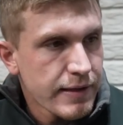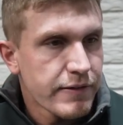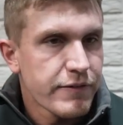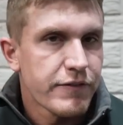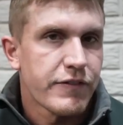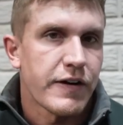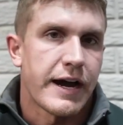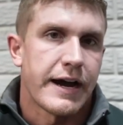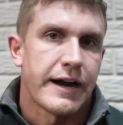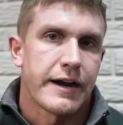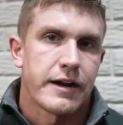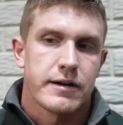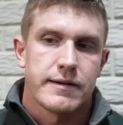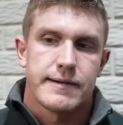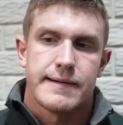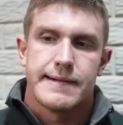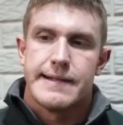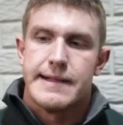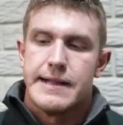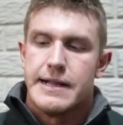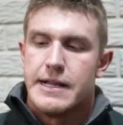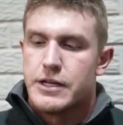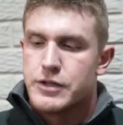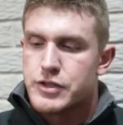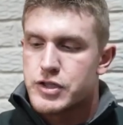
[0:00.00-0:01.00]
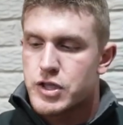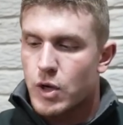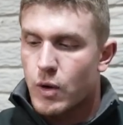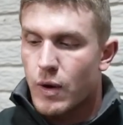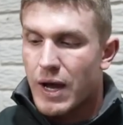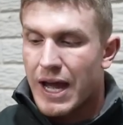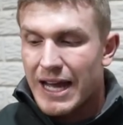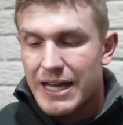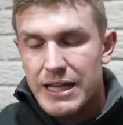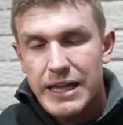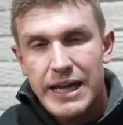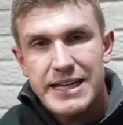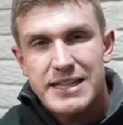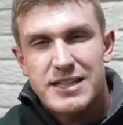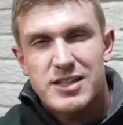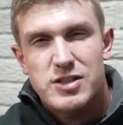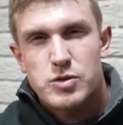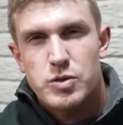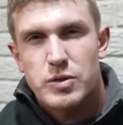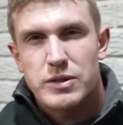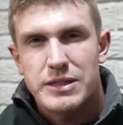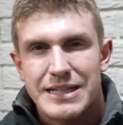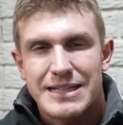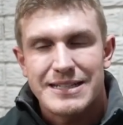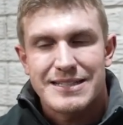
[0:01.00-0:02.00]
fire. So I like
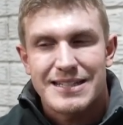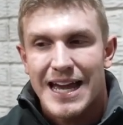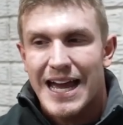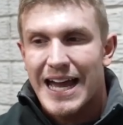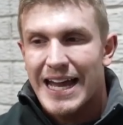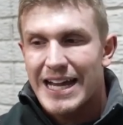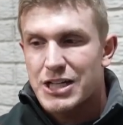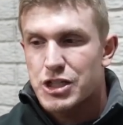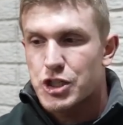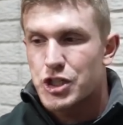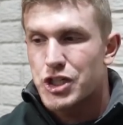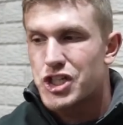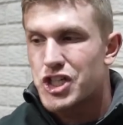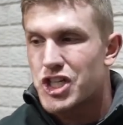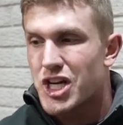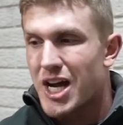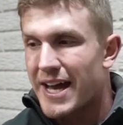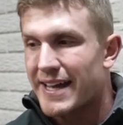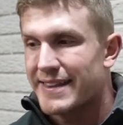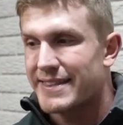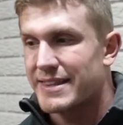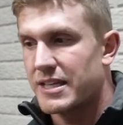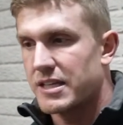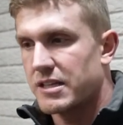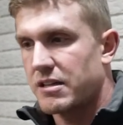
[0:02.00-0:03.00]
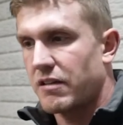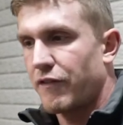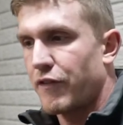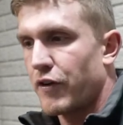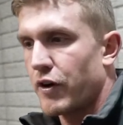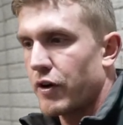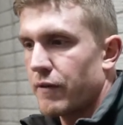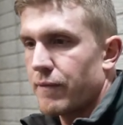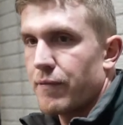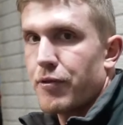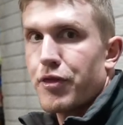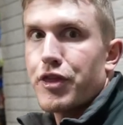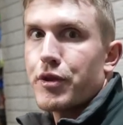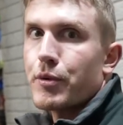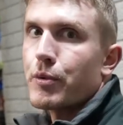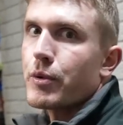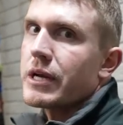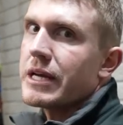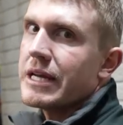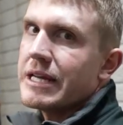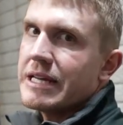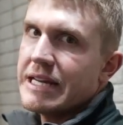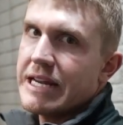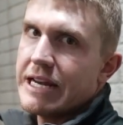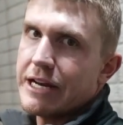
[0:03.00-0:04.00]
this release. I actually shot this for
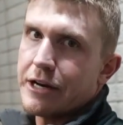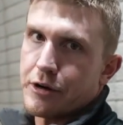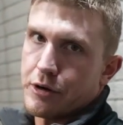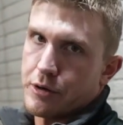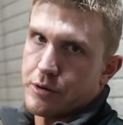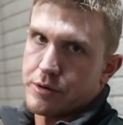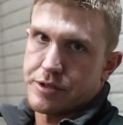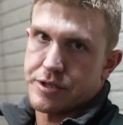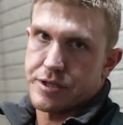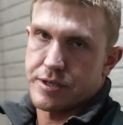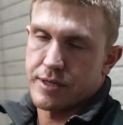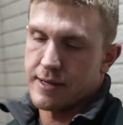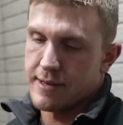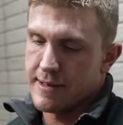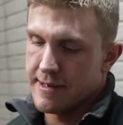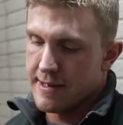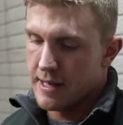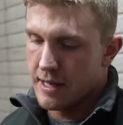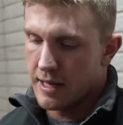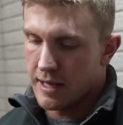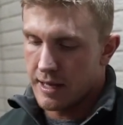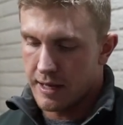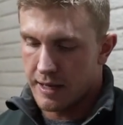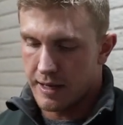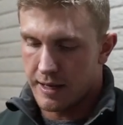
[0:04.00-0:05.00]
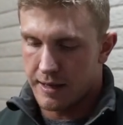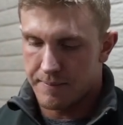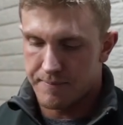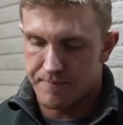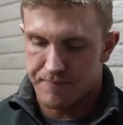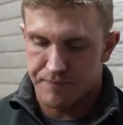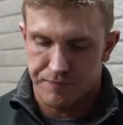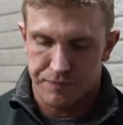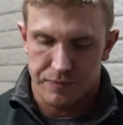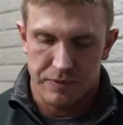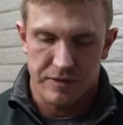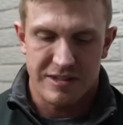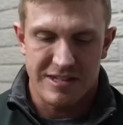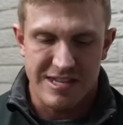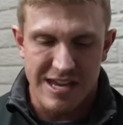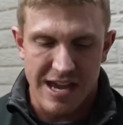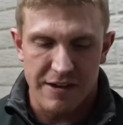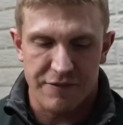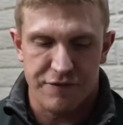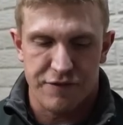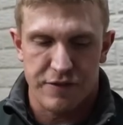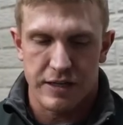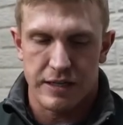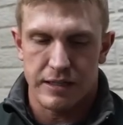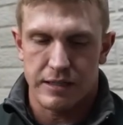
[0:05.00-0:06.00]
three years. Um,
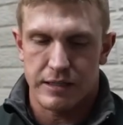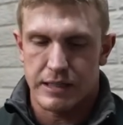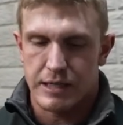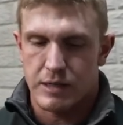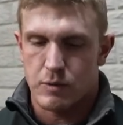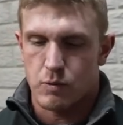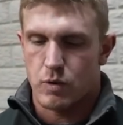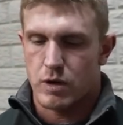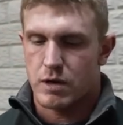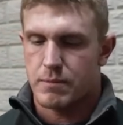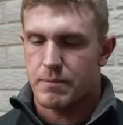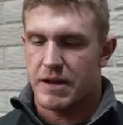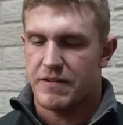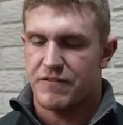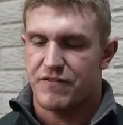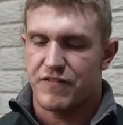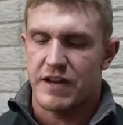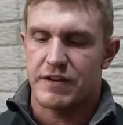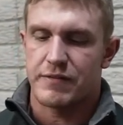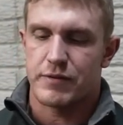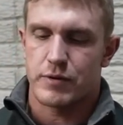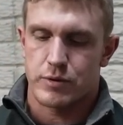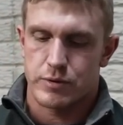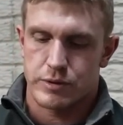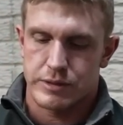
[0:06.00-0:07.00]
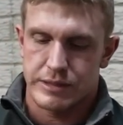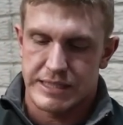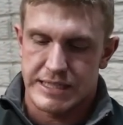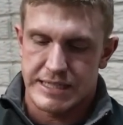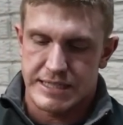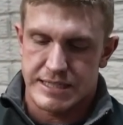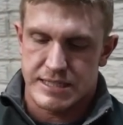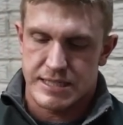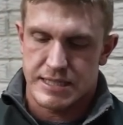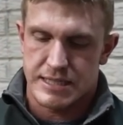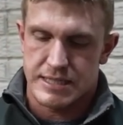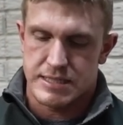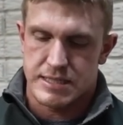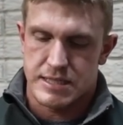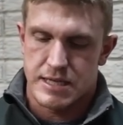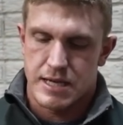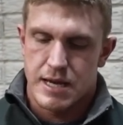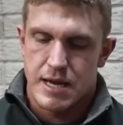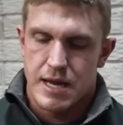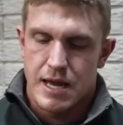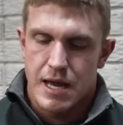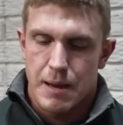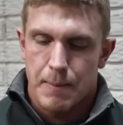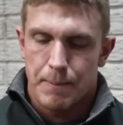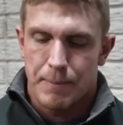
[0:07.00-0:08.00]
definitely one of my favorite releases.
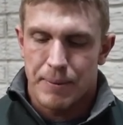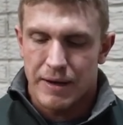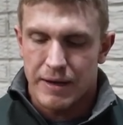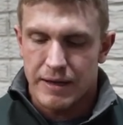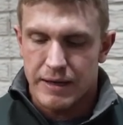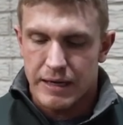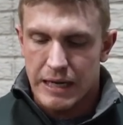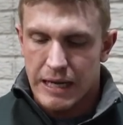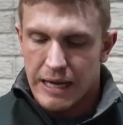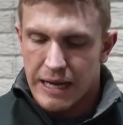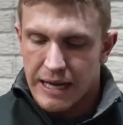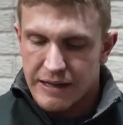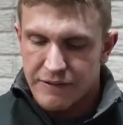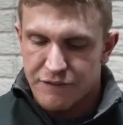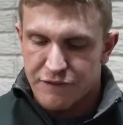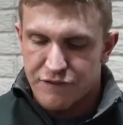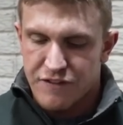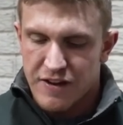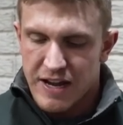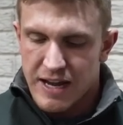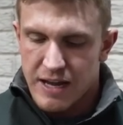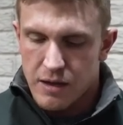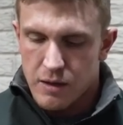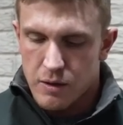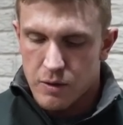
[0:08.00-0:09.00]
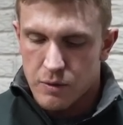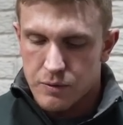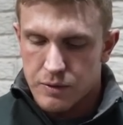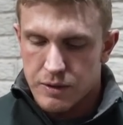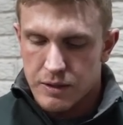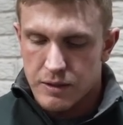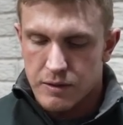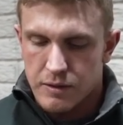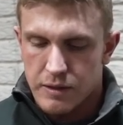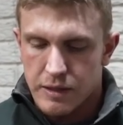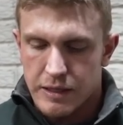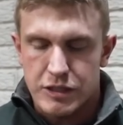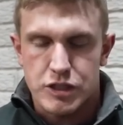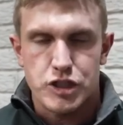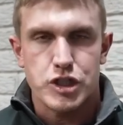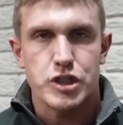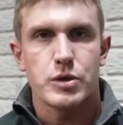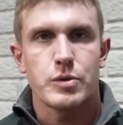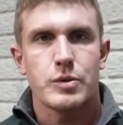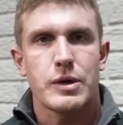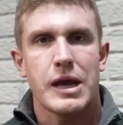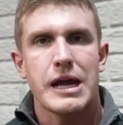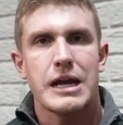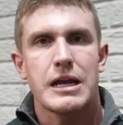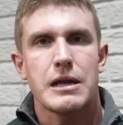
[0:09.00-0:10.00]
But I found, like,
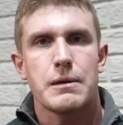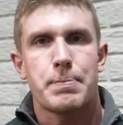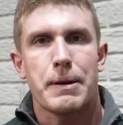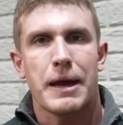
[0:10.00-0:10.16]
shooting eighty